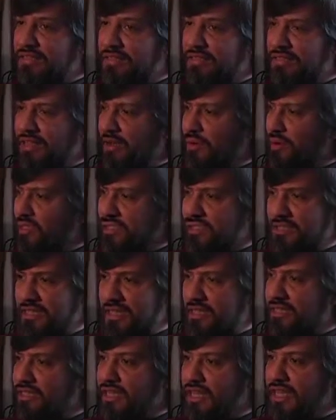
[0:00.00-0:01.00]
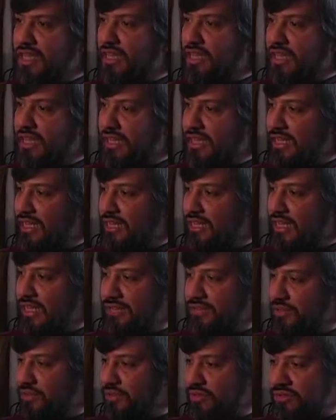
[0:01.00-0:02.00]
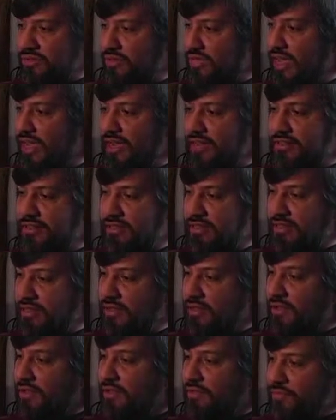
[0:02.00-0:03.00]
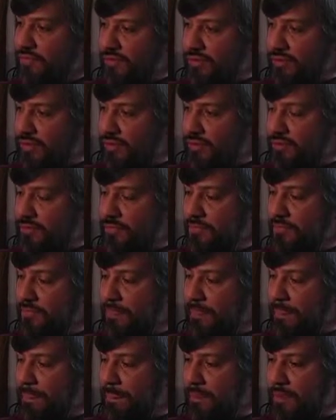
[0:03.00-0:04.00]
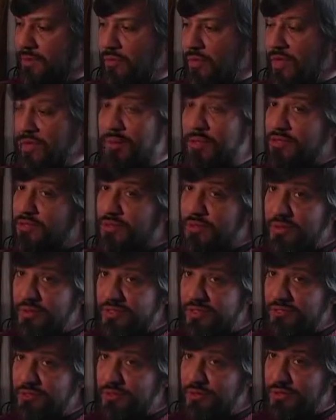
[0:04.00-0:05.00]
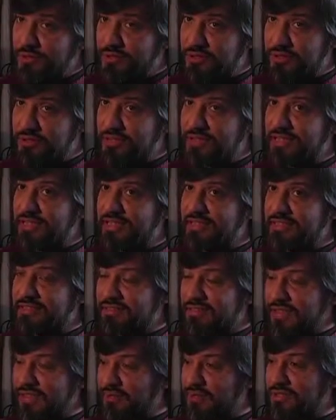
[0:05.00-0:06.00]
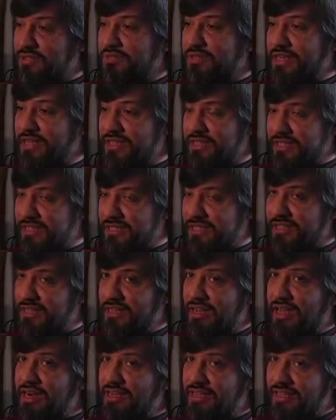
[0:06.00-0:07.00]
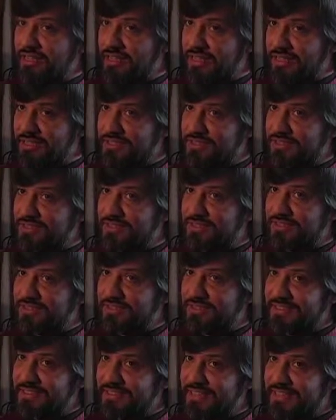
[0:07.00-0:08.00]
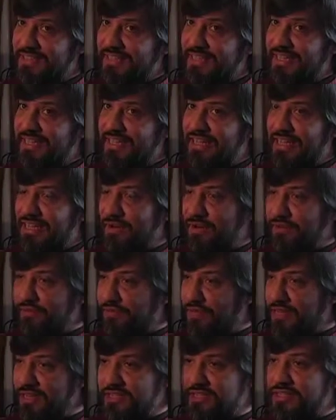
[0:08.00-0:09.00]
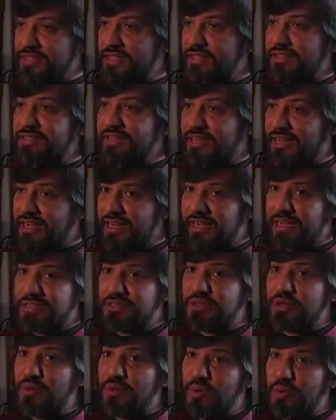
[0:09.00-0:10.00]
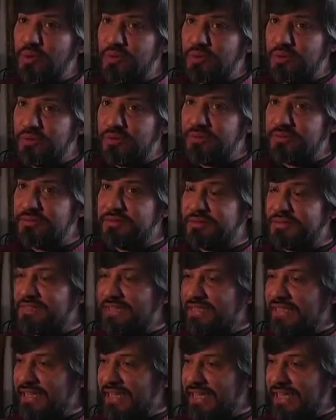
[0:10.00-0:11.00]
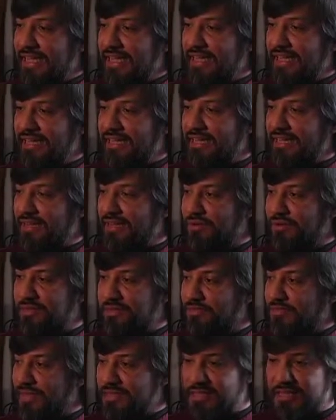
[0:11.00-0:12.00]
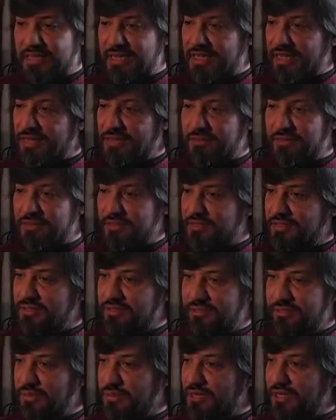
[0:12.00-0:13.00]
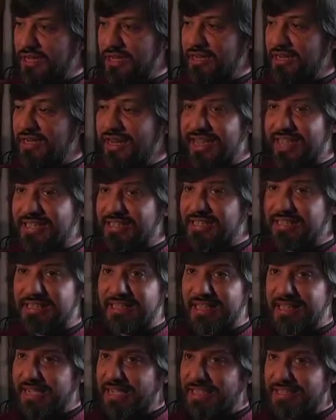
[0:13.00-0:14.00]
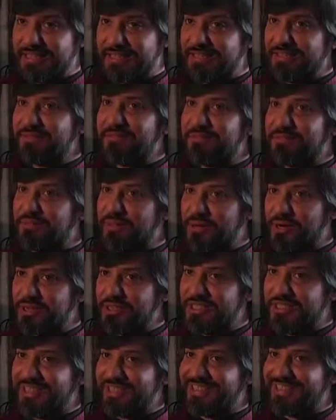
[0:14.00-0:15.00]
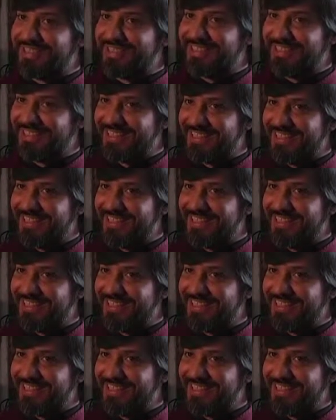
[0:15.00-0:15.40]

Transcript: was 18 and I had to decide for what I will do in the future. And I was very interested in architecture. And I finished a technical school, and I was fascinated with working late at night on projects.